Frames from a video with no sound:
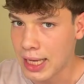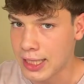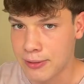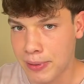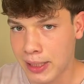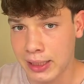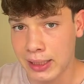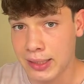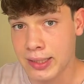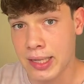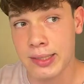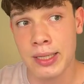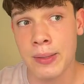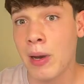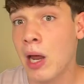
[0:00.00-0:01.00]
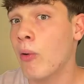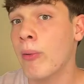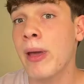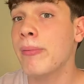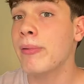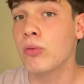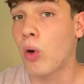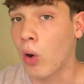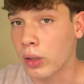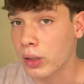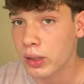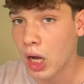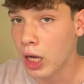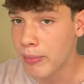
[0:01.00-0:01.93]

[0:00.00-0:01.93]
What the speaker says: Gasperini's system. Now, I may be wrong.